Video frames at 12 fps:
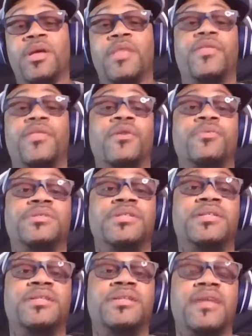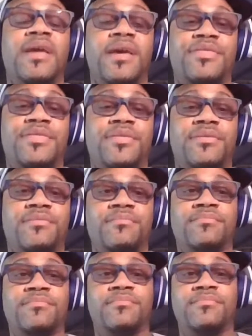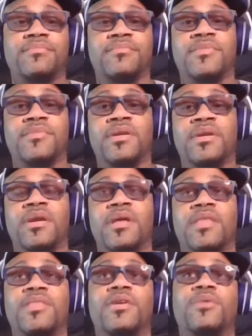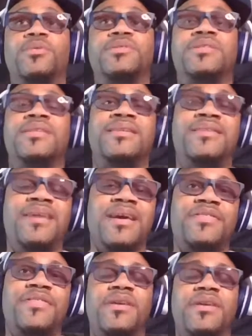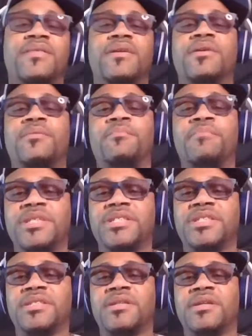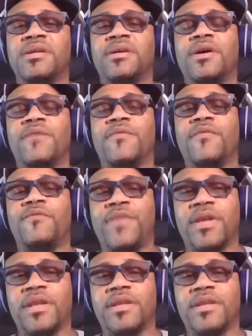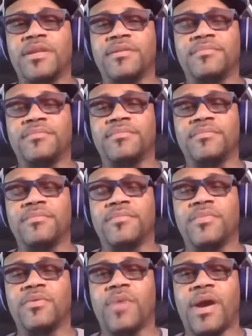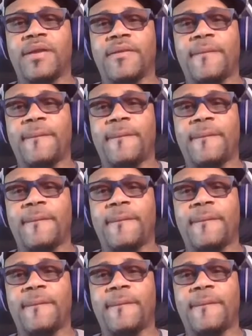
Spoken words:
There was a death. There was a death in the commission of a felony, right?